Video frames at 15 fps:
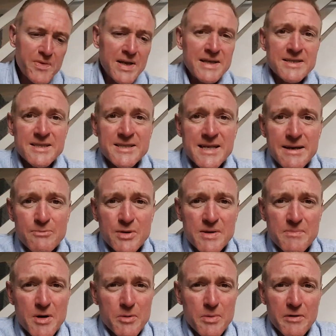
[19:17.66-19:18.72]
It's the same with the
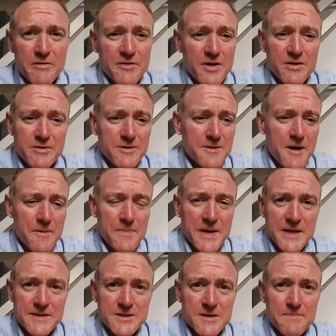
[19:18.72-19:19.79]
mobile phone. I
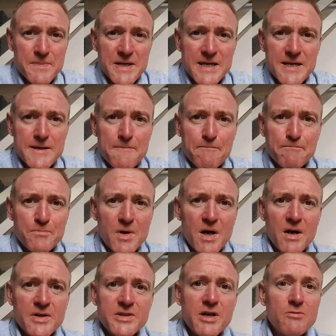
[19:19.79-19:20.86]
mean, to me,
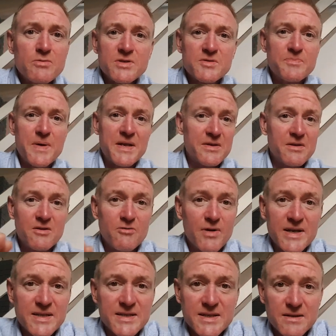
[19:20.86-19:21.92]
I don't spend a
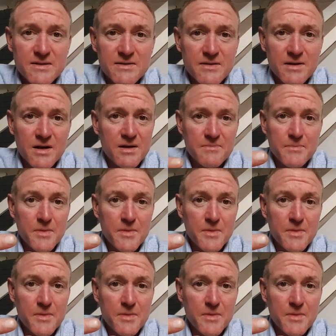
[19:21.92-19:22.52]
great deal of,